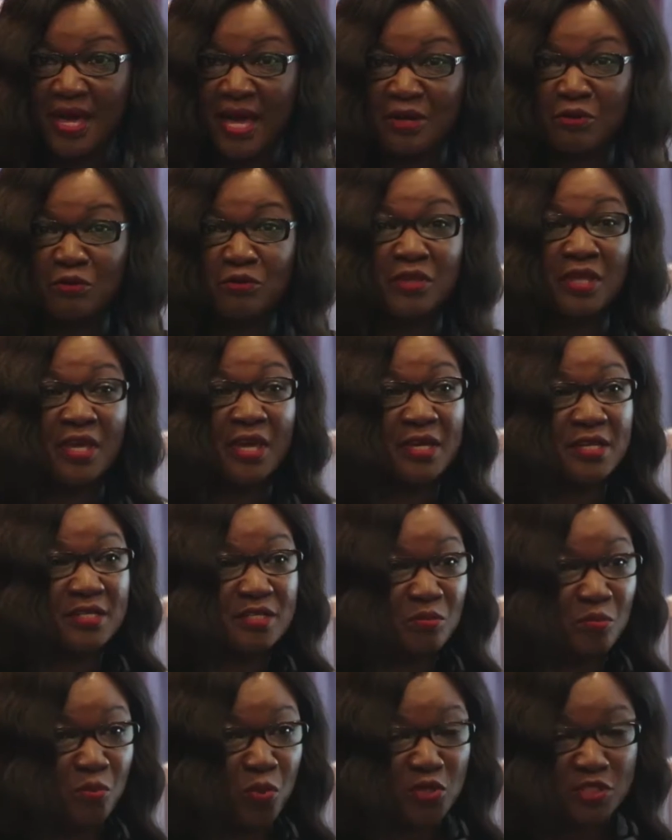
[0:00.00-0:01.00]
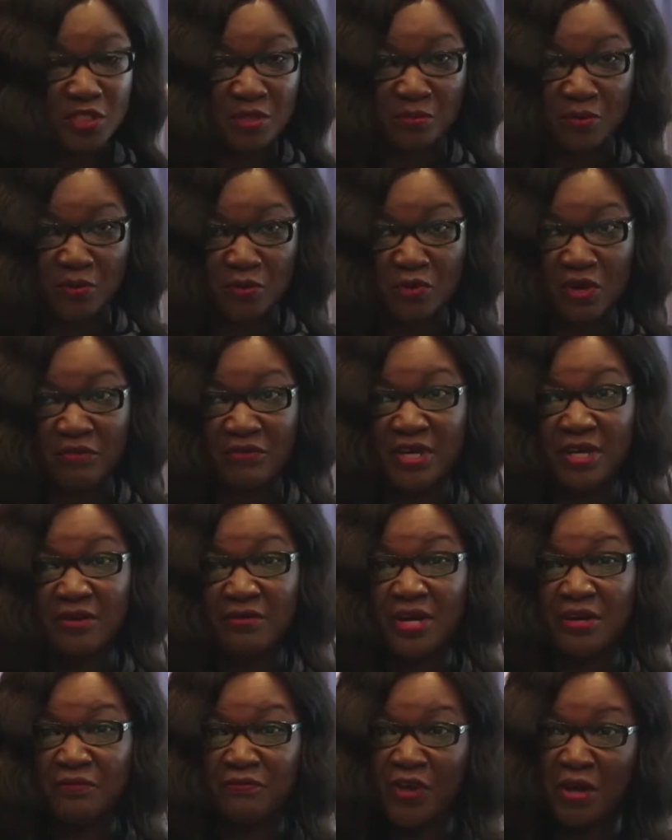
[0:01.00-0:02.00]
I don't think it is impossible. You have a
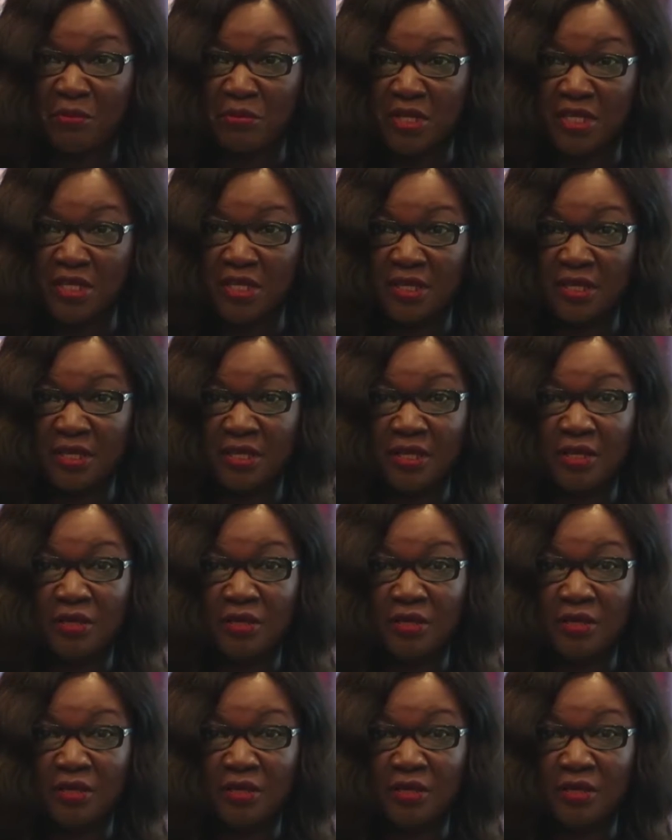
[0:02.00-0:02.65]
great family.